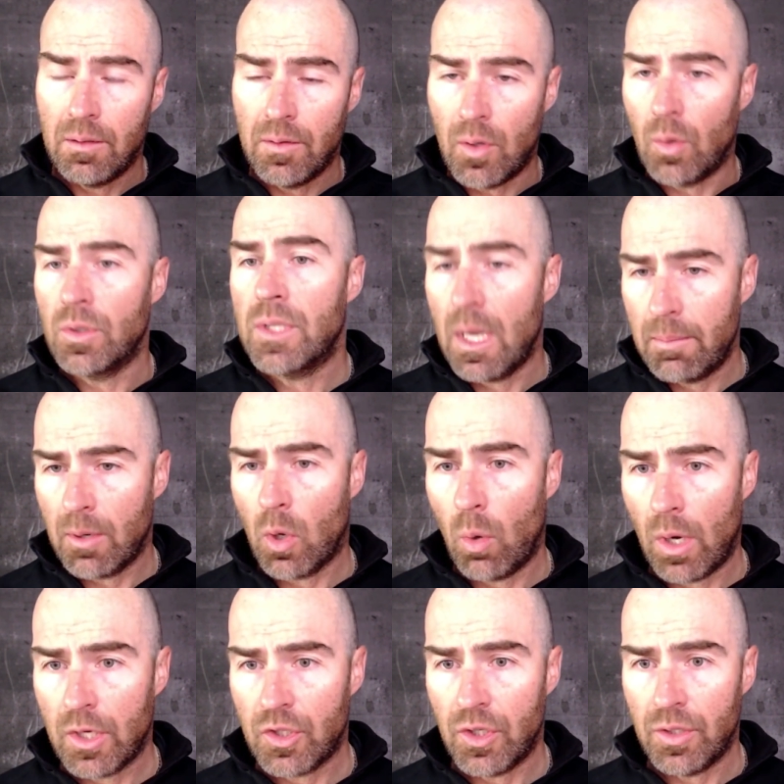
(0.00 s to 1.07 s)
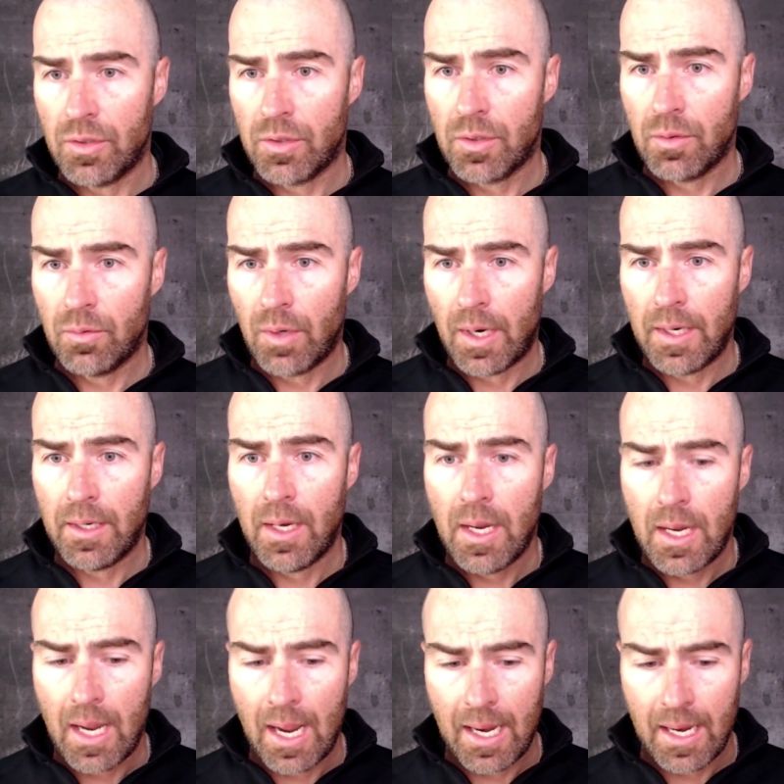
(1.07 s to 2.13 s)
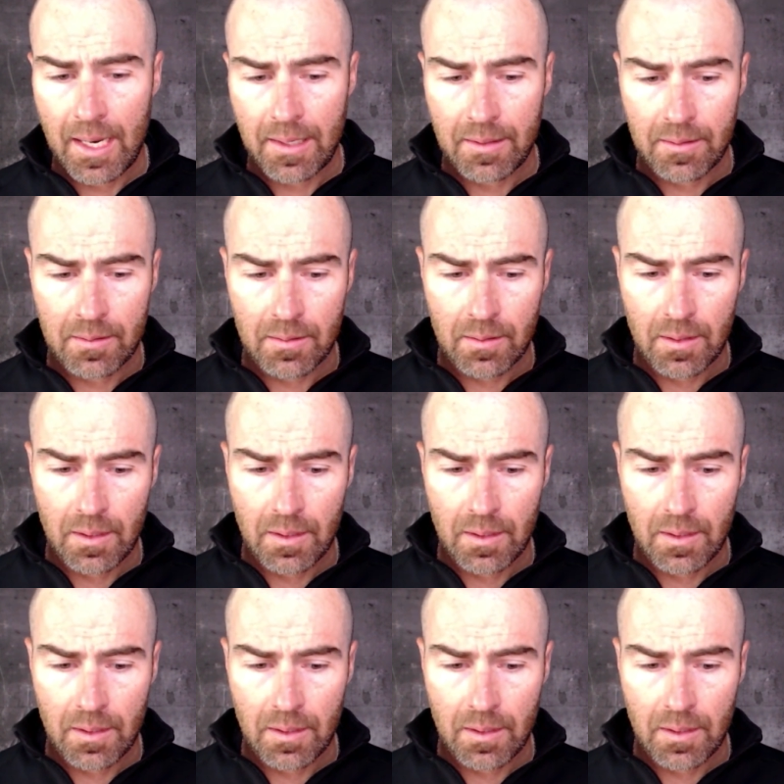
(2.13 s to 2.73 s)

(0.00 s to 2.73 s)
those type of questions, right? And